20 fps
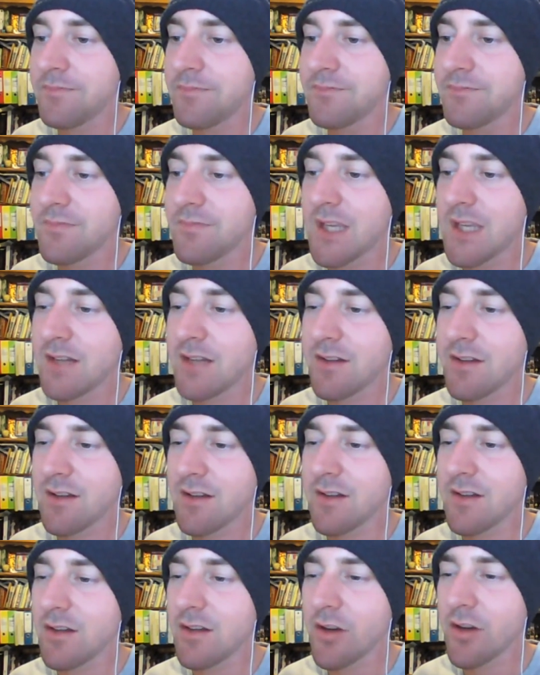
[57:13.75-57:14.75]
It's
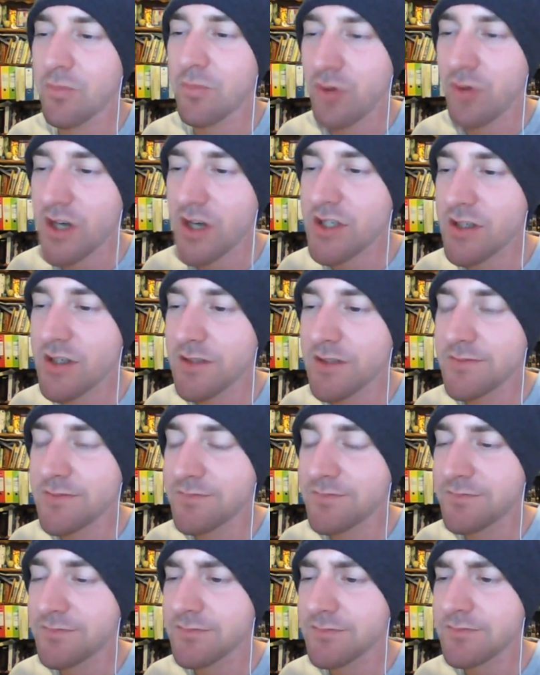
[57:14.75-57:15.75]
a lot of pressure,
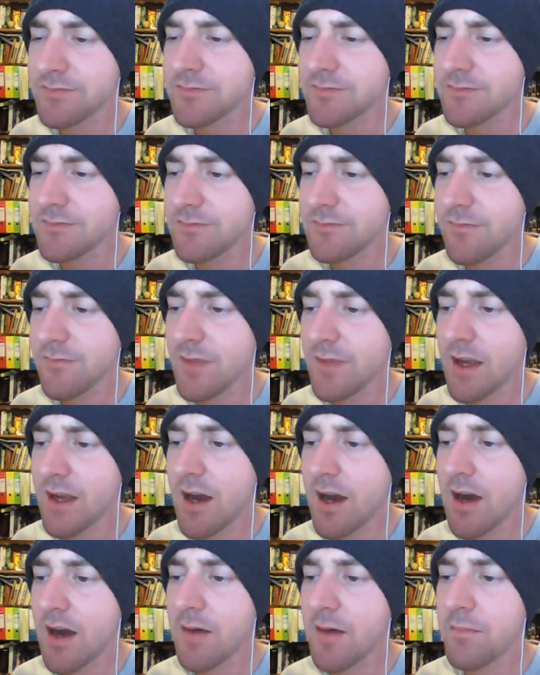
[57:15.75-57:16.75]

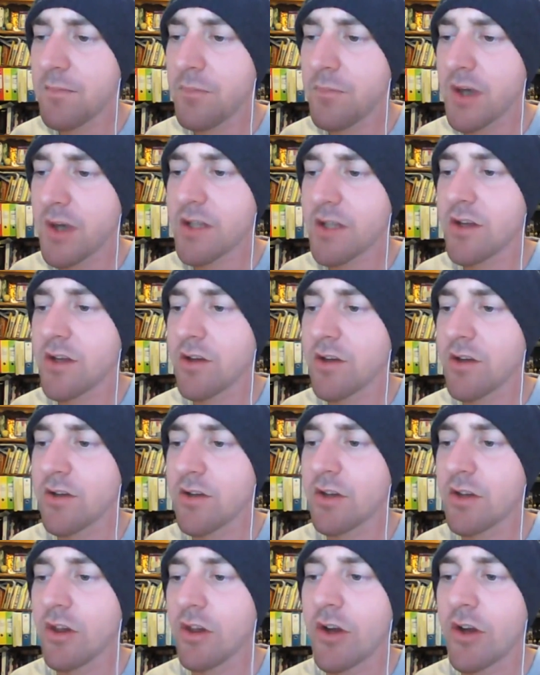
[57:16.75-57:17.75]
but you
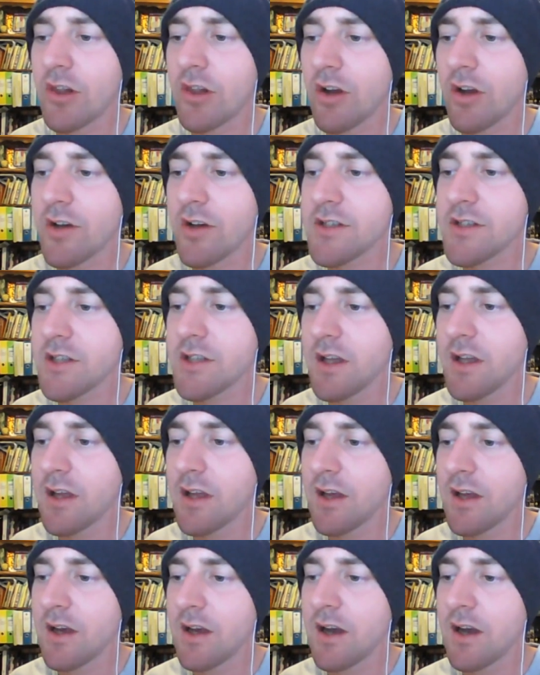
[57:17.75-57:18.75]
learn a lot.
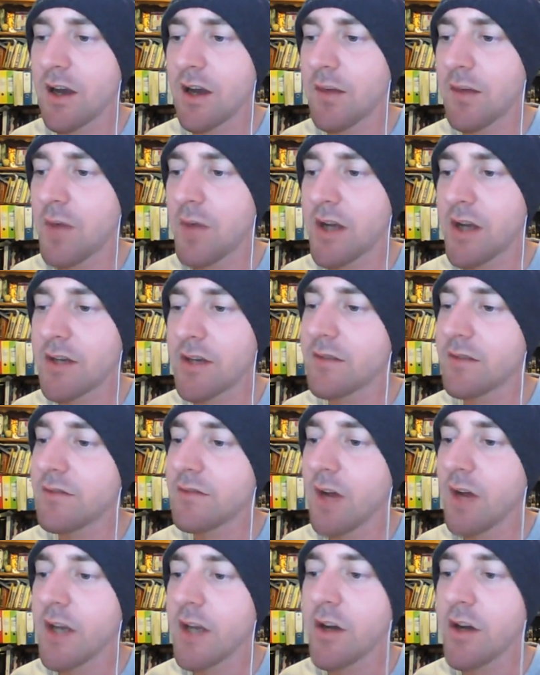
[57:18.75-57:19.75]
I did
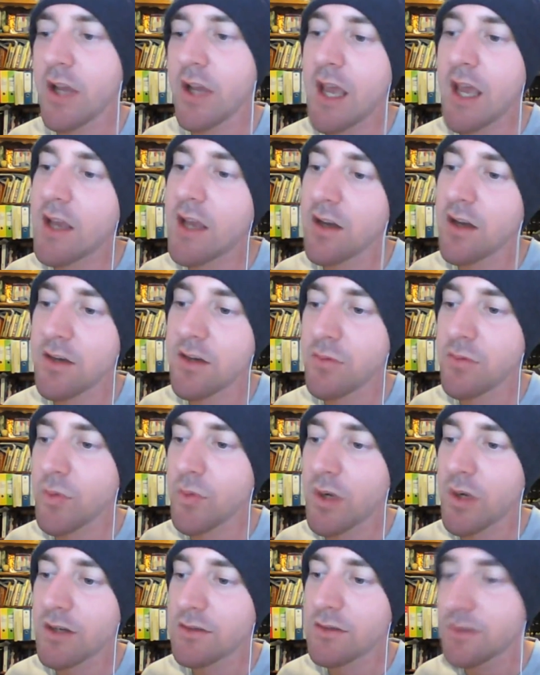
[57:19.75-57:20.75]
okay. I did pretty
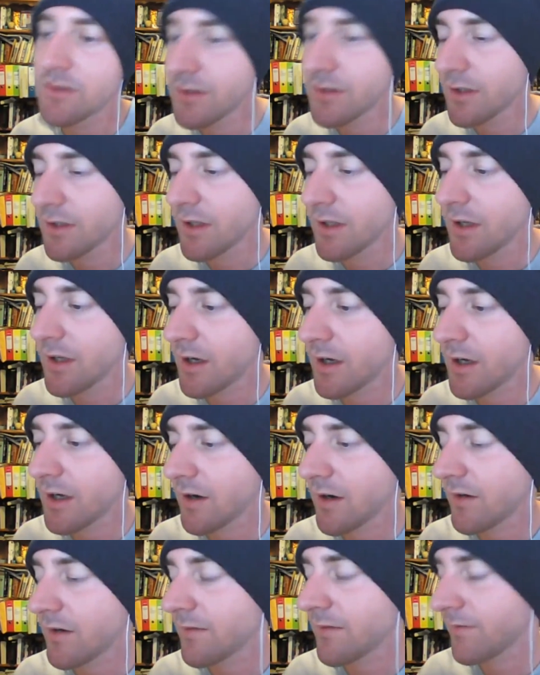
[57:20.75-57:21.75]
well
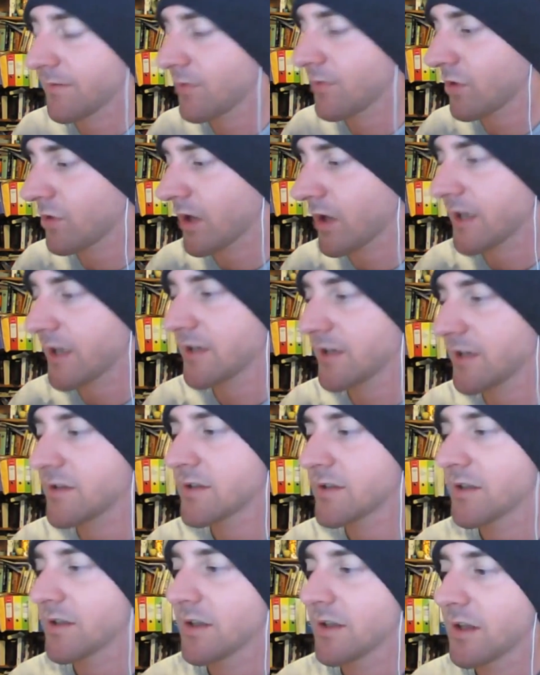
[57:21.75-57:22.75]
for what I did.
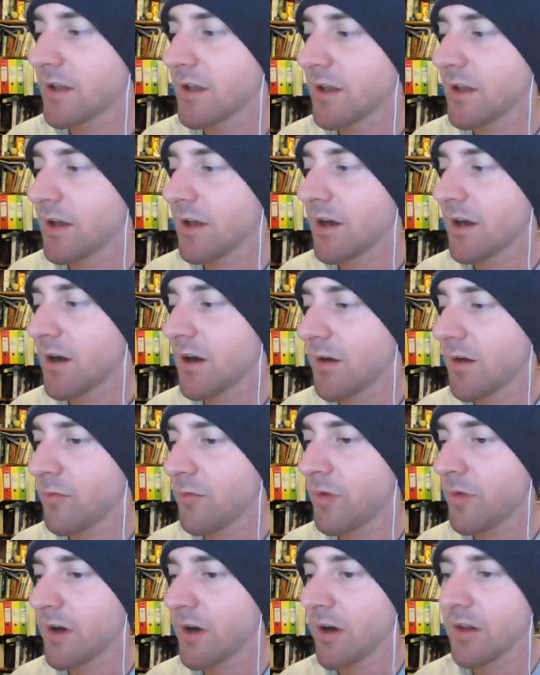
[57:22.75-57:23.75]

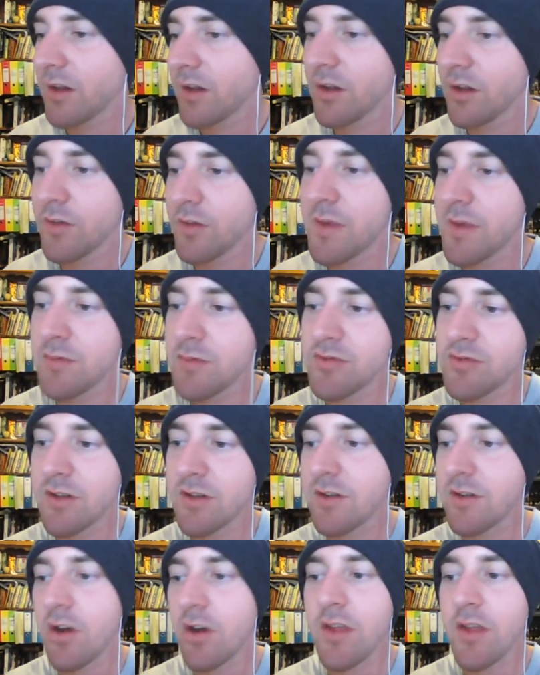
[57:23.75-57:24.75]
But a lot of people just
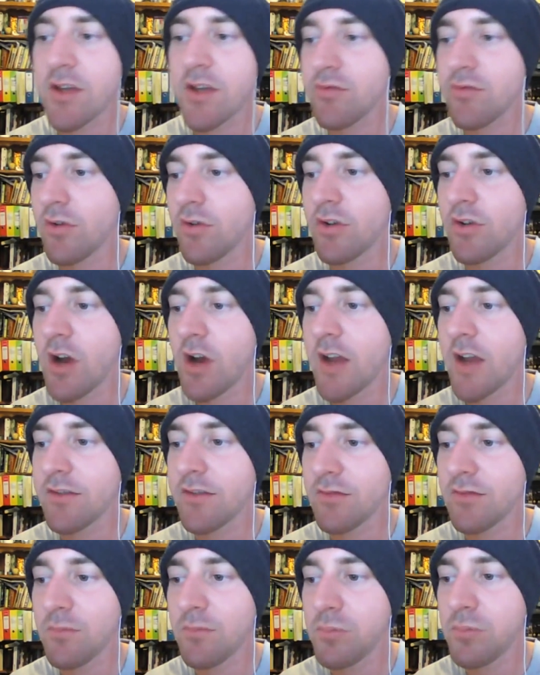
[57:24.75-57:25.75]
go there to roll dice,
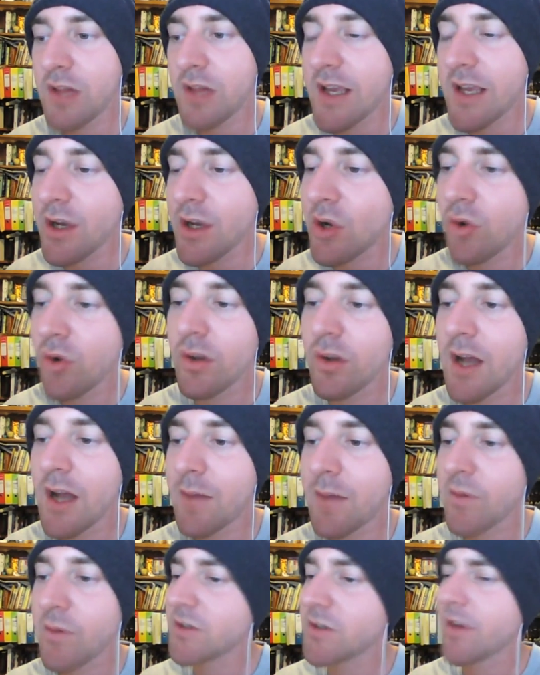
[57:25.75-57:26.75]
play a cool army,
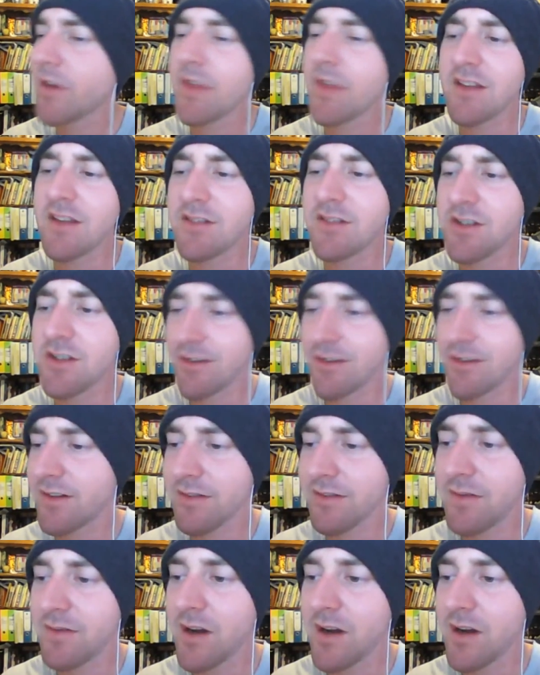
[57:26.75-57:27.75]
which I think is just as
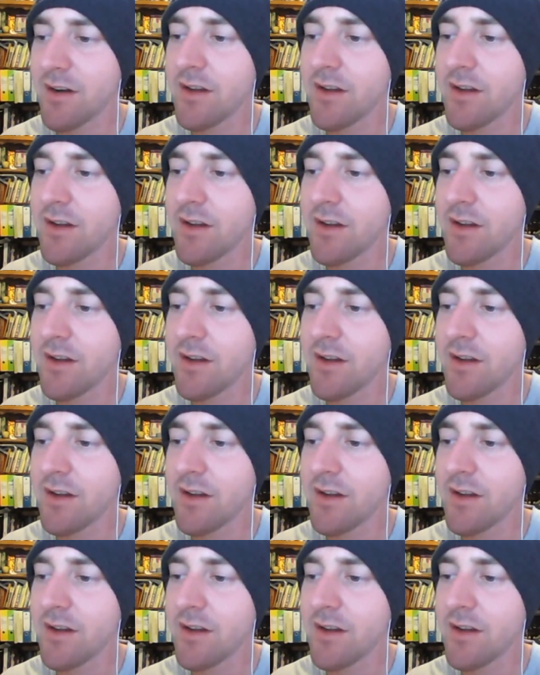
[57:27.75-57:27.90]
fun.